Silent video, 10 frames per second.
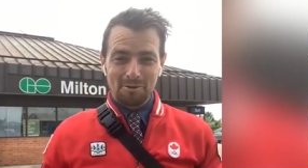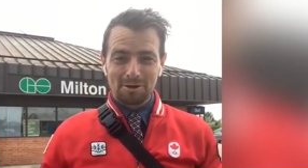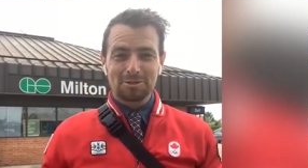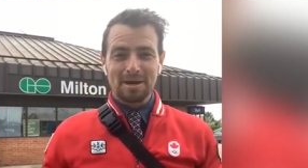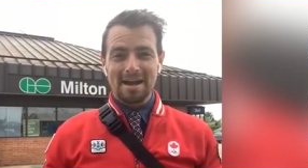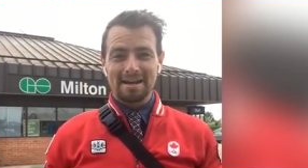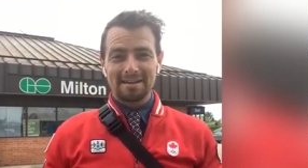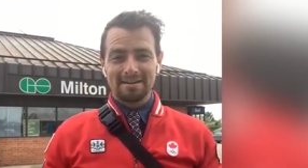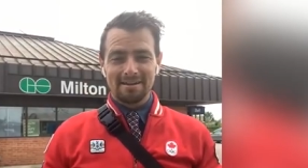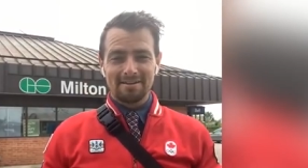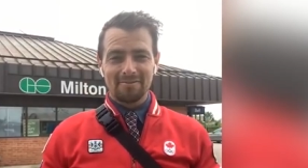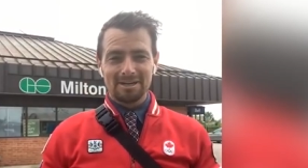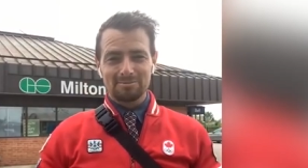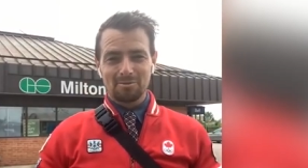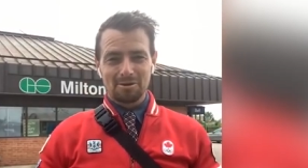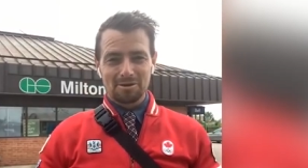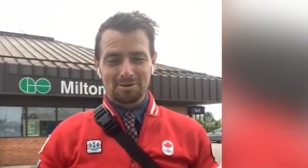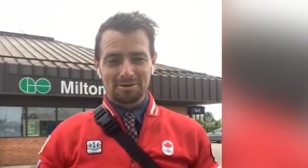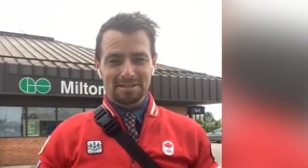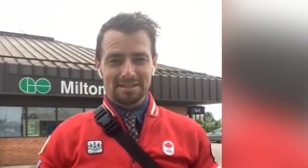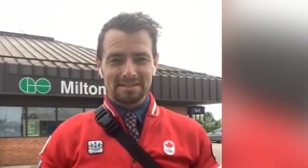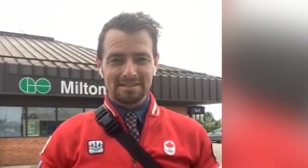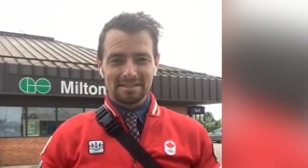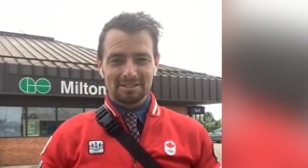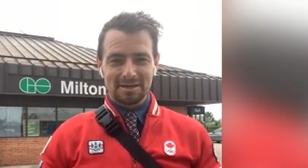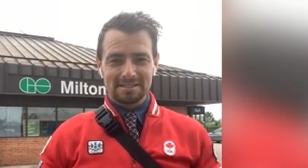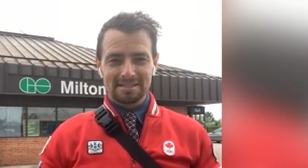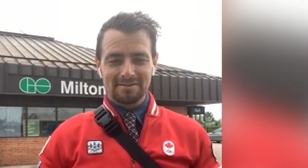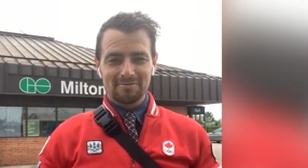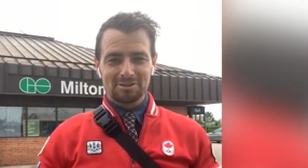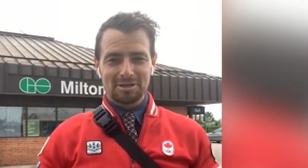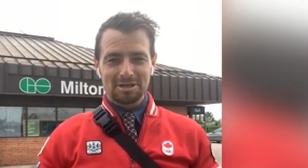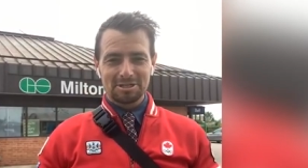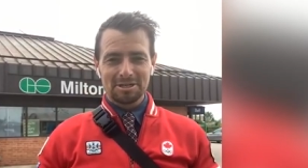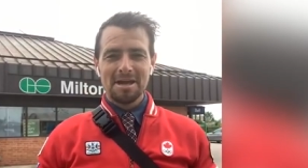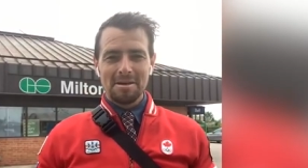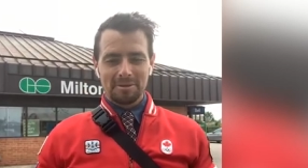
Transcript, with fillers: lay more track and, and, invest more thoroughly in, in transit infrastructure.